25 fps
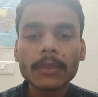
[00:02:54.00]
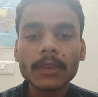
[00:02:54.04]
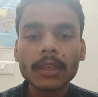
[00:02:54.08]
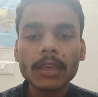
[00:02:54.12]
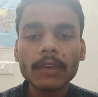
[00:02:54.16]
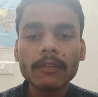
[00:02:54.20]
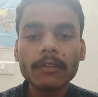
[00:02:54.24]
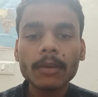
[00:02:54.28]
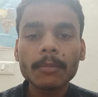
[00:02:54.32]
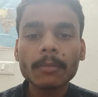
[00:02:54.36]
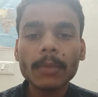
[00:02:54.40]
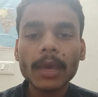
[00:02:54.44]

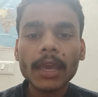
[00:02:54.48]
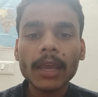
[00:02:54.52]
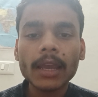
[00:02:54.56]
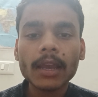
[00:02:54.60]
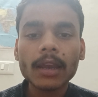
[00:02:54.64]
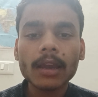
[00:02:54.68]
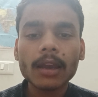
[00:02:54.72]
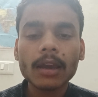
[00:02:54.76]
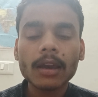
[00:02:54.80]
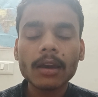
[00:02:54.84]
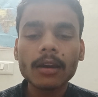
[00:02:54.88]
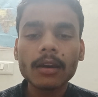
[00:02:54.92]
giving back
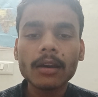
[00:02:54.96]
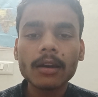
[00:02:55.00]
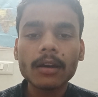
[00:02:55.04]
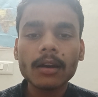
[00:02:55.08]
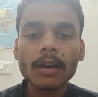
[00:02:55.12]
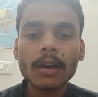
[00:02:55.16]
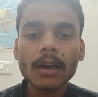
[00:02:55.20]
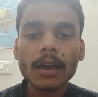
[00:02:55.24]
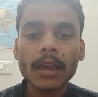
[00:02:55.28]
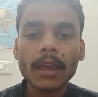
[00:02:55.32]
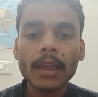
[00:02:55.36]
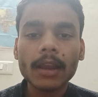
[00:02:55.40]

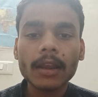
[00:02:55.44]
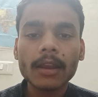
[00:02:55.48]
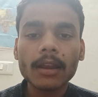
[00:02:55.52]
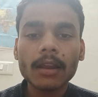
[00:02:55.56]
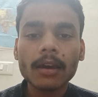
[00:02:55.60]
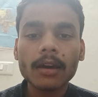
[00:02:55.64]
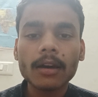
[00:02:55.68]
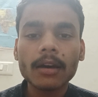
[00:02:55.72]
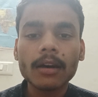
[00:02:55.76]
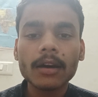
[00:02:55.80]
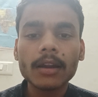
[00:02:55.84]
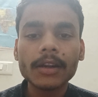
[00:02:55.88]
and
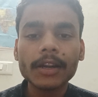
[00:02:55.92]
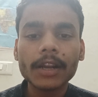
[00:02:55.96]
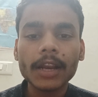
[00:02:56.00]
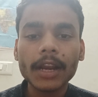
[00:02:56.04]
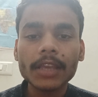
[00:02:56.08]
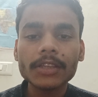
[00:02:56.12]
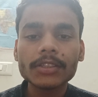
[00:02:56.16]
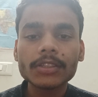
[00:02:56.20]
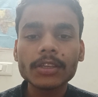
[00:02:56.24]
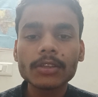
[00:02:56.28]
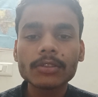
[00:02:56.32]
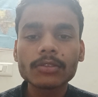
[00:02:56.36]

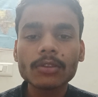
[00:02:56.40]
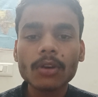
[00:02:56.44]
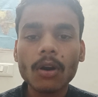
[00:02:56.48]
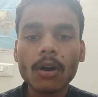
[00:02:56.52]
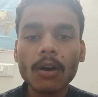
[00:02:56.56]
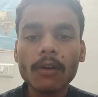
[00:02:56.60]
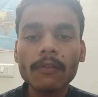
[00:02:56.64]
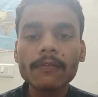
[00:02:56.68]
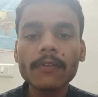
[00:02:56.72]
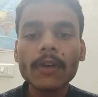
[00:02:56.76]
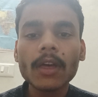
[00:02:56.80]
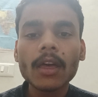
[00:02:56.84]
traces
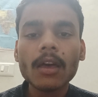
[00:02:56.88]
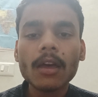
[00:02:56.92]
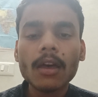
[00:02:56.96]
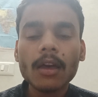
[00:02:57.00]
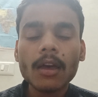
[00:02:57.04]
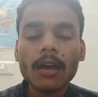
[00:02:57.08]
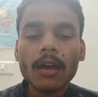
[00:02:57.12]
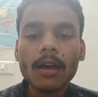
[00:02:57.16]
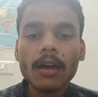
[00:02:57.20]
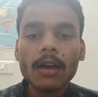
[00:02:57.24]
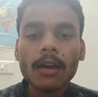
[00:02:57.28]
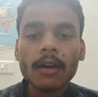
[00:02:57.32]
of
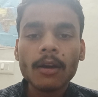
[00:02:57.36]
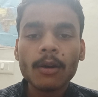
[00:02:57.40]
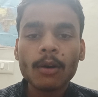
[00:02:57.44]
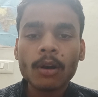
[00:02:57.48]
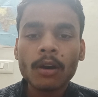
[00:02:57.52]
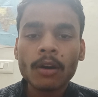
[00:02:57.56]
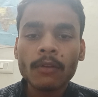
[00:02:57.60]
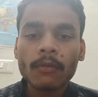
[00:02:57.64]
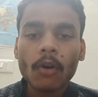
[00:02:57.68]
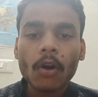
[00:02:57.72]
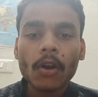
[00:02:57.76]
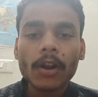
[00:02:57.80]

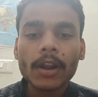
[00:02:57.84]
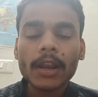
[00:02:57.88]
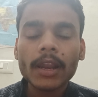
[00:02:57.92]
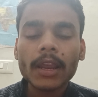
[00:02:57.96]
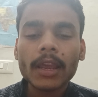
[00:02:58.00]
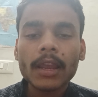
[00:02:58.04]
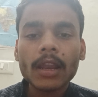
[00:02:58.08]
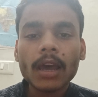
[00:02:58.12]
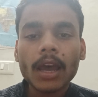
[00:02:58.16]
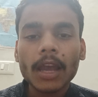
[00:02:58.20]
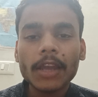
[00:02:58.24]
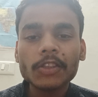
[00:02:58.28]
water
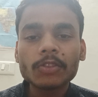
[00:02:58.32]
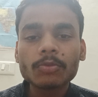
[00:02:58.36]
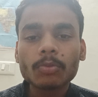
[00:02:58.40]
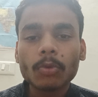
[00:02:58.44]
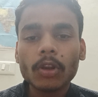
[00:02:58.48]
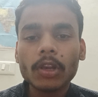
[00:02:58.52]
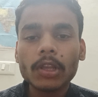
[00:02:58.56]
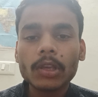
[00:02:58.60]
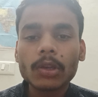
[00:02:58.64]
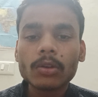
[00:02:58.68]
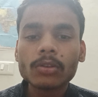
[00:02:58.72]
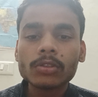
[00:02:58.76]
and ice
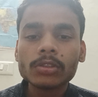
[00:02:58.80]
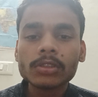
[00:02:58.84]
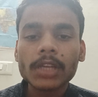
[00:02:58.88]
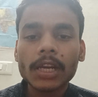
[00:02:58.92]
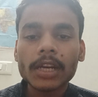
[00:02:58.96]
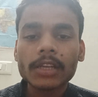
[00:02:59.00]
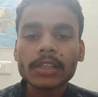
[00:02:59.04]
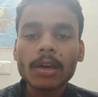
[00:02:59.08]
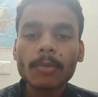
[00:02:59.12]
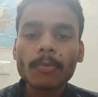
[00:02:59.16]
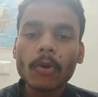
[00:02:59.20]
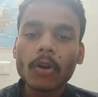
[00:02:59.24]
molecules
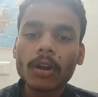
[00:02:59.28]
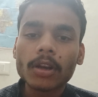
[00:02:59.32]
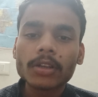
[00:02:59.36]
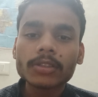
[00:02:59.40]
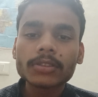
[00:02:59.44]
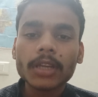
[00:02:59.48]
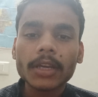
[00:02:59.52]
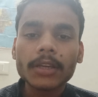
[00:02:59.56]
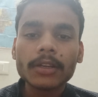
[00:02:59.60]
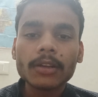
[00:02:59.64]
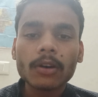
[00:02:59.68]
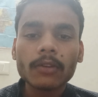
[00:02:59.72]
at the polar
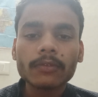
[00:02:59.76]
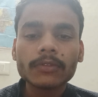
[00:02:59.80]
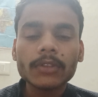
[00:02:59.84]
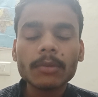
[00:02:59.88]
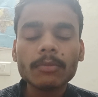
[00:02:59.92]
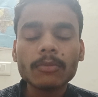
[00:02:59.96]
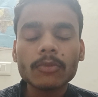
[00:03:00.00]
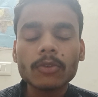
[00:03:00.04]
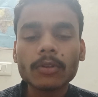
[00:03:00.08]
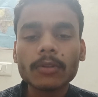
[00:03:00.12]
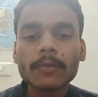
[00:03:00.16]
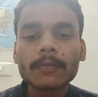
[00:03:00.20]
side of
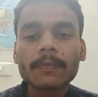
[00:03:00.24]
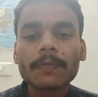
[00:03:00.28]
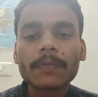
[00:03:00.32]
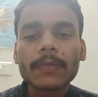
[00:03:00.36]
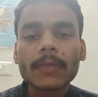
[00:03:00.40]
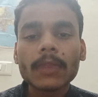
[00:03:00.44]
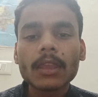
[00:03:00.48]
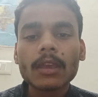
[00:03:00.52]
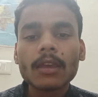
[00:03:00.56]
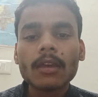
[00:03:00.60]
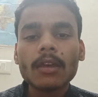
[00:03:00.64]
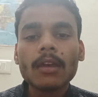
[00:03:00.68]
the moon.
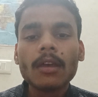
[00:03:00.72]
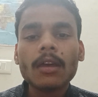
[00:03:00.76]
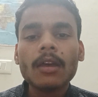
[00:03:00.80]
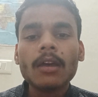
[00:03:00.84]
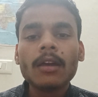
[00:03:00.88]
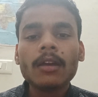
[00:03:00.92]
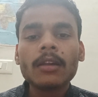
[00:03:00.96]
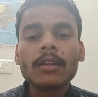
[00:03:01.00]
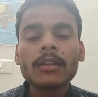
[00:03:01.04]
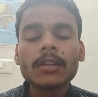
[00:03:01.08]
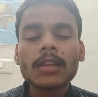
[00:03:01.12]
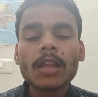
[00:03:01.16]

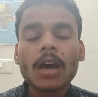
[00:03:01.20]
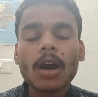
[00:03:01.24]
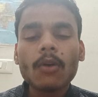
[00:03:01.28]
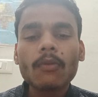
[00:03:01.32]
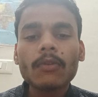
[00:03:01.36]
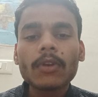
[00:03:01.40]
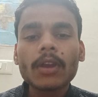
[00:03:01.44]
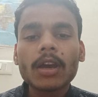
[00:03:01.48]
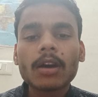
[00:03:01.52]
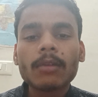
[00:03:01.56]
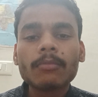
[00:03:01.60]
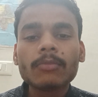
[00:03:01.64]
Now
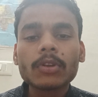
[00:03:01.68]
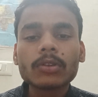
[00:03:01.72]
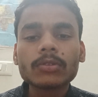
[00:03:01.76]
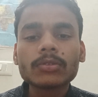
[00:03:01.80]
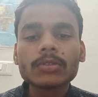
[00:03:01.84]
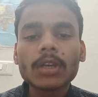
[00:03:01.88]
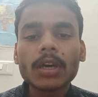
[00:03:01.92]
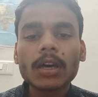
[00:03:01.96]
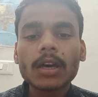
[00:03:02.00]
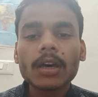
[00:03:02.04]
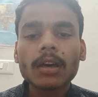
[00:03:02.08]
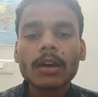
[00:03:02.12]
we come
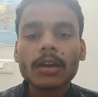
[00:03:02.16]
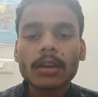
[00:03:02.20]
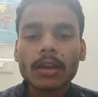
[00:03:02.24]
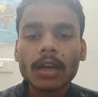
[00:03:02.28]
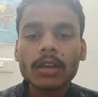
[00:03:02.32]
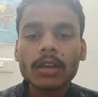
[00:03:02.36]
to the